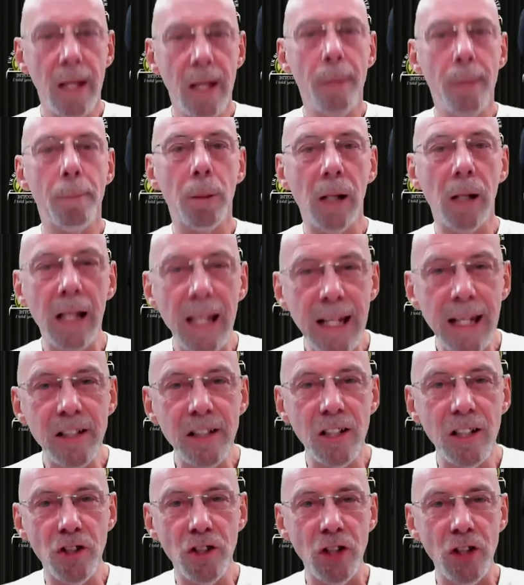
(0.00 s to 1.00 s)
Please
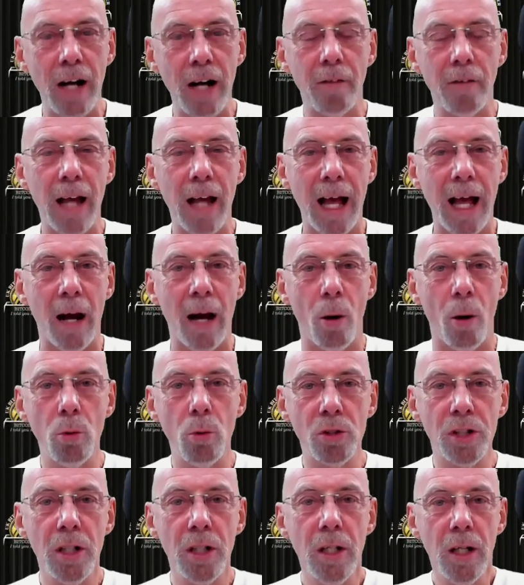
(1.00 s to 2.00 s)
share it out.